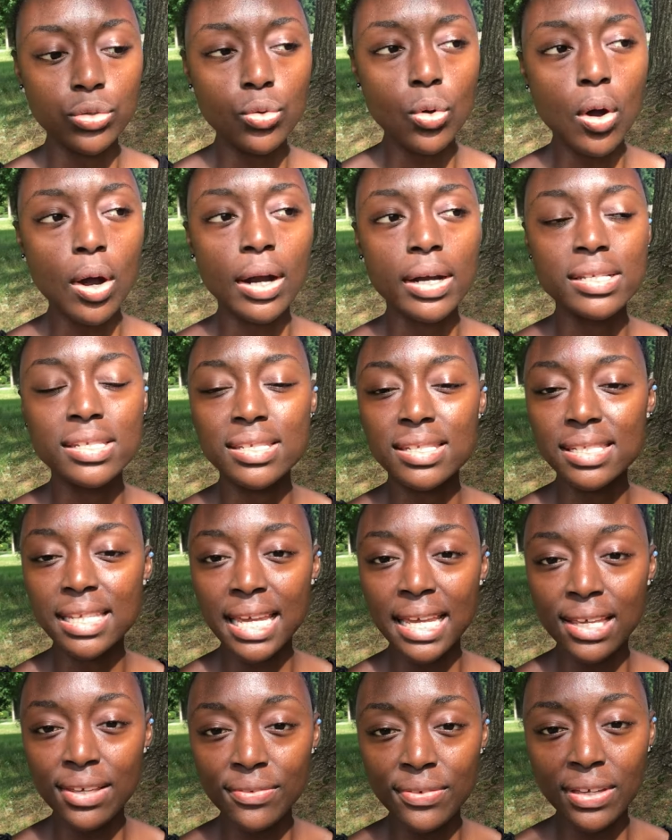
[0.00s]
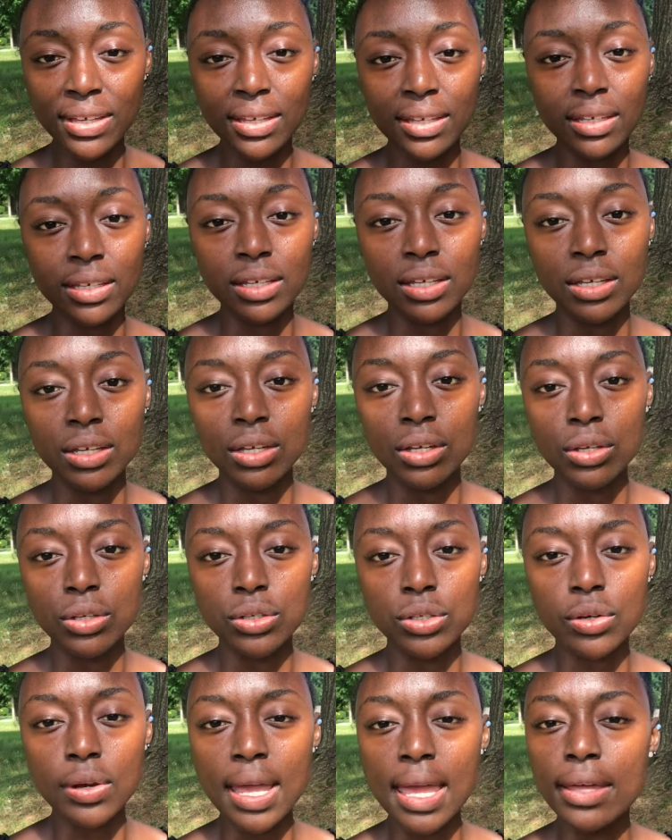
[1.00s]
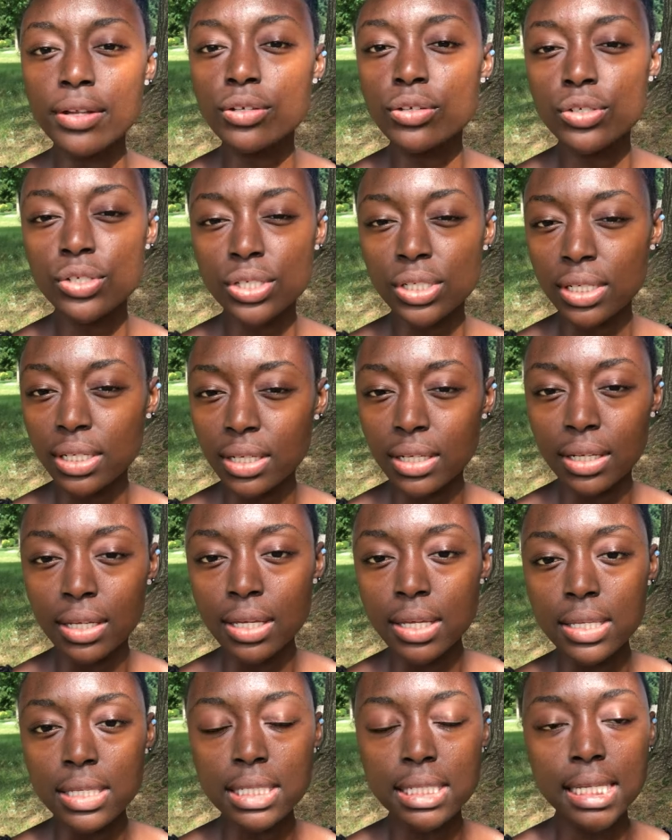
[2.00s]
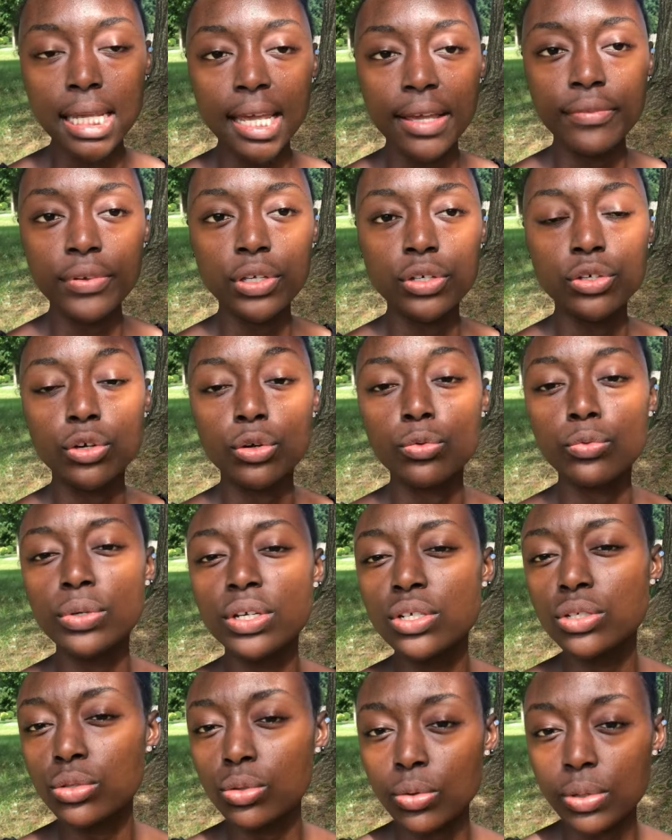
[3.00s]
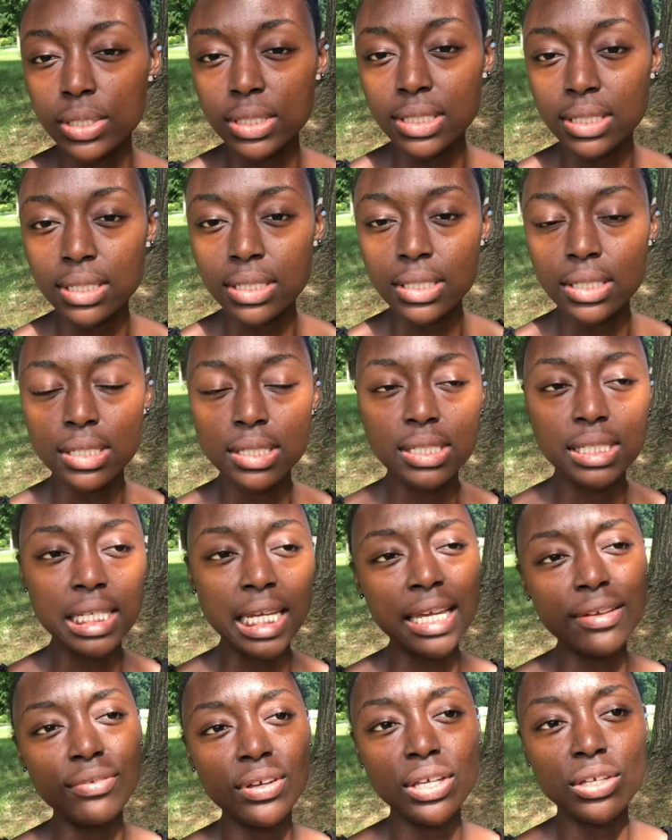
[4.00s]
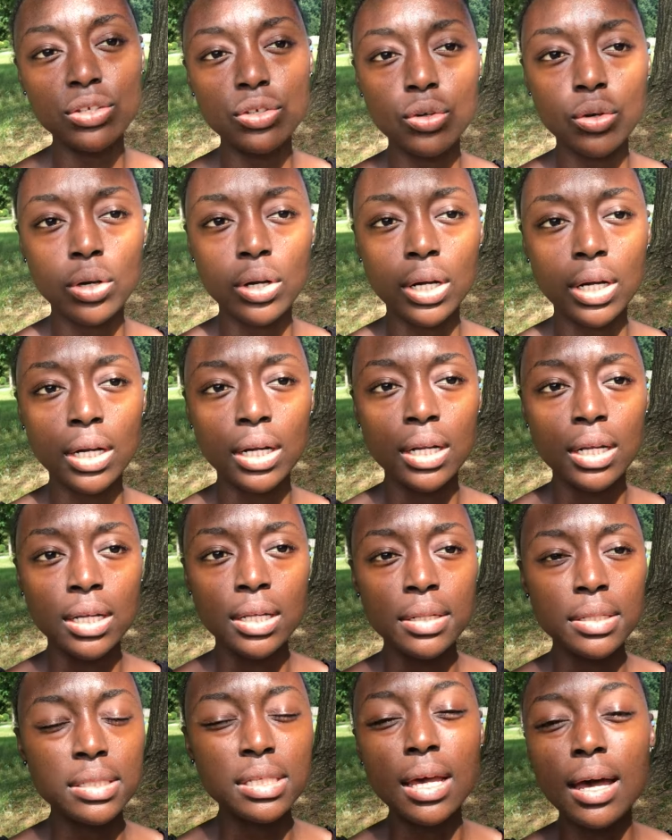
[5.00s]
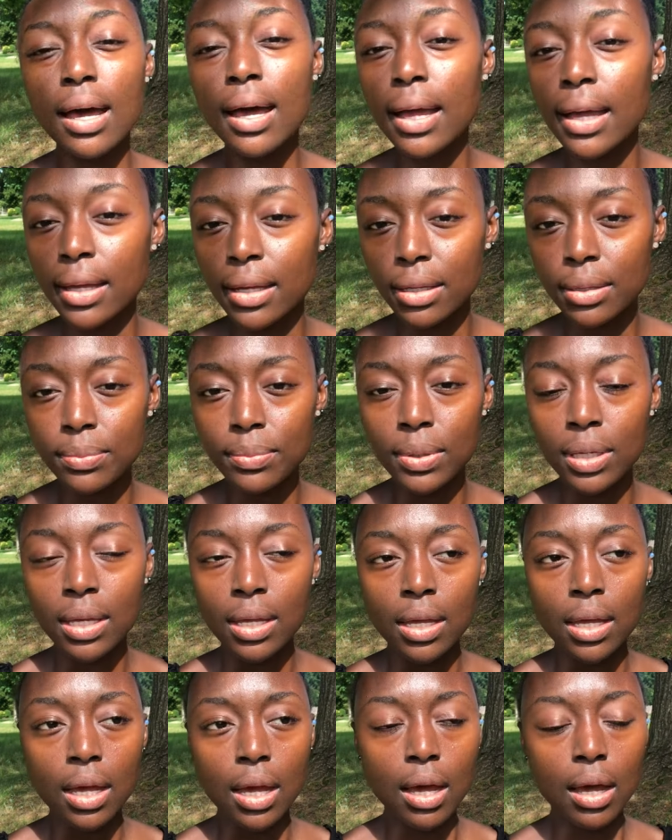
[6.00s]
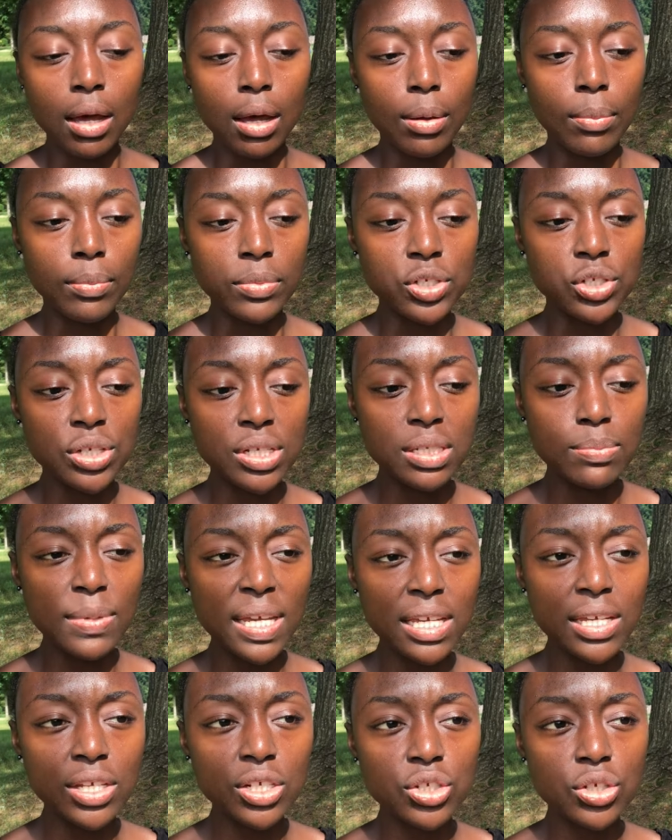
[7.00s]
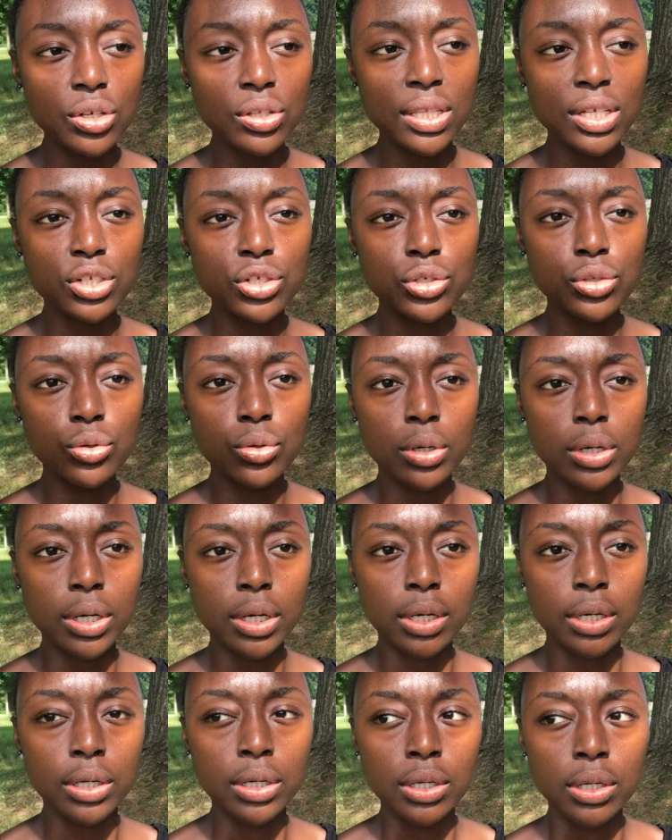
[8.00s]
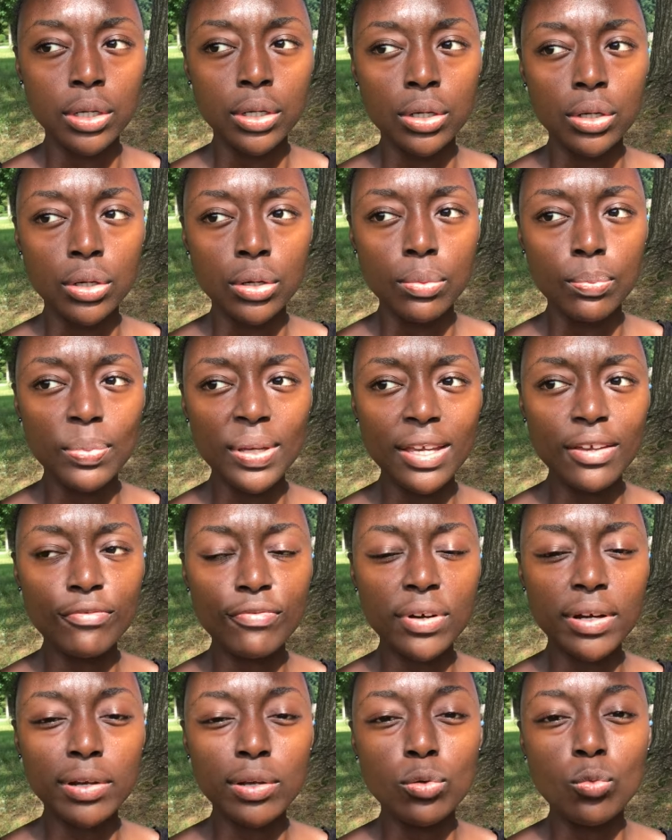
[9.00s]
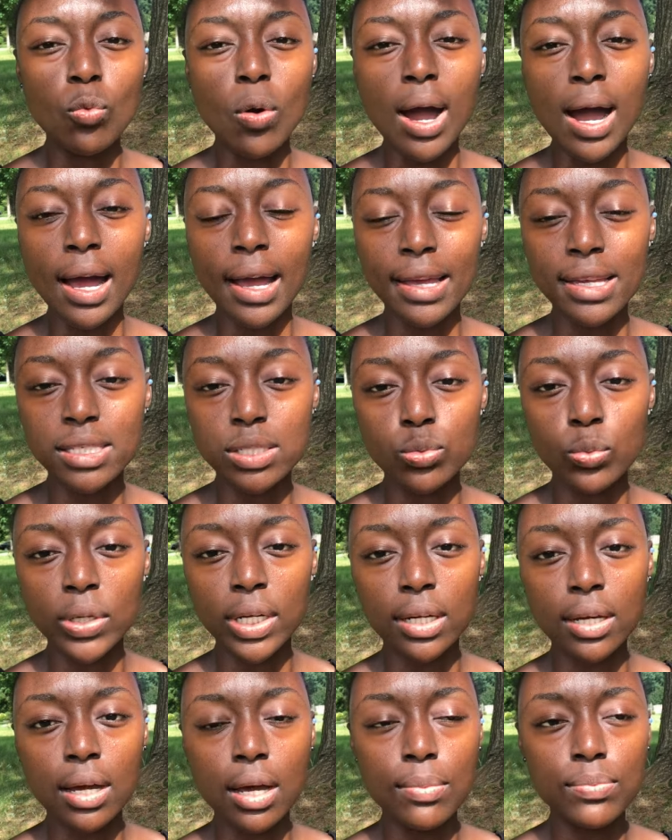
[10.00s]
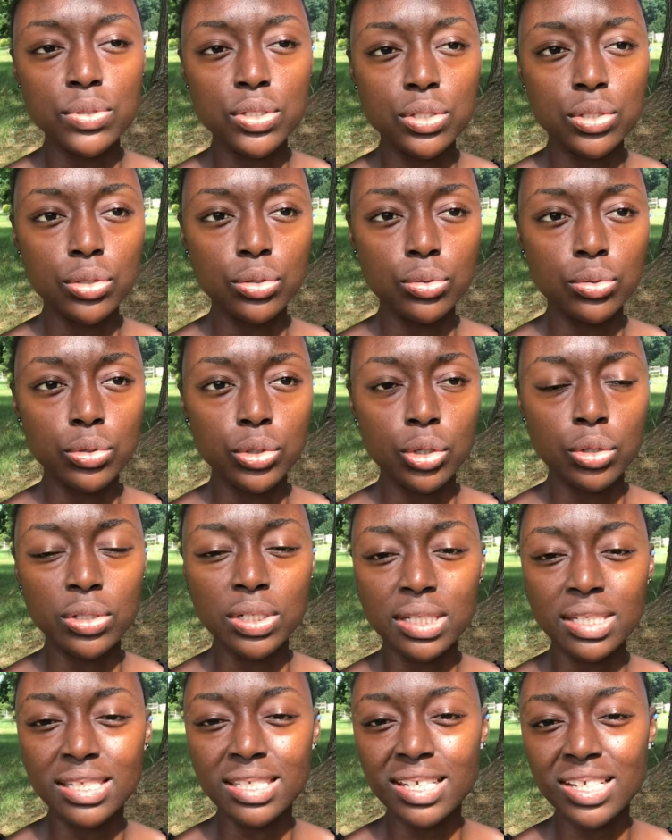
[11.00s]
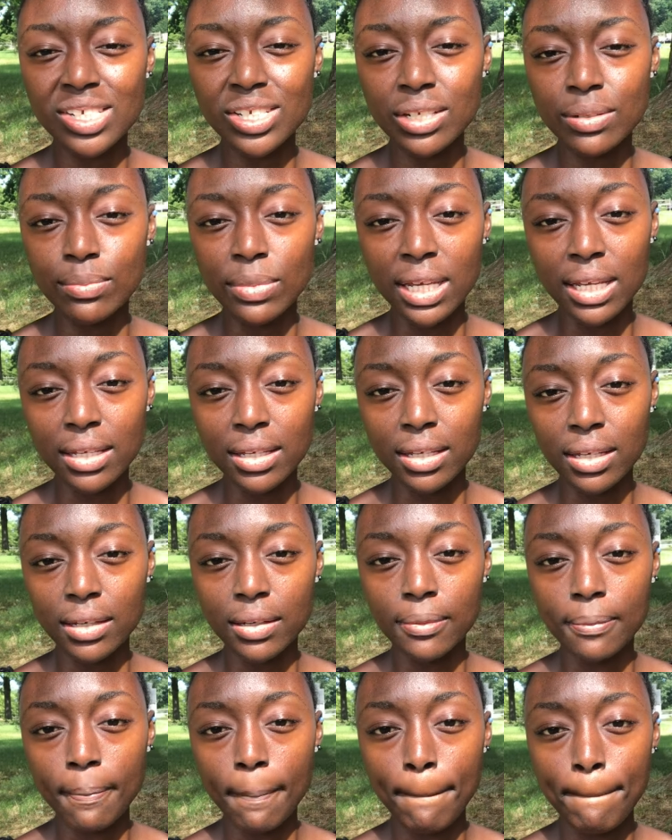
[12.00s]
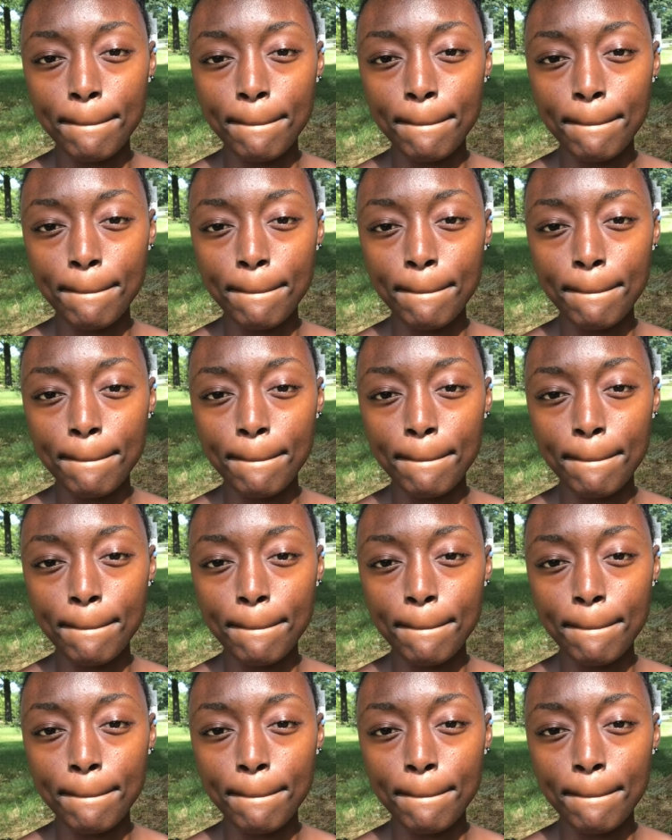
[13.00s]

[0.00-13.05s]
you are saving your energy, saving your resources, saving your time, just making sure that you are being very wise when it comes to your decision making,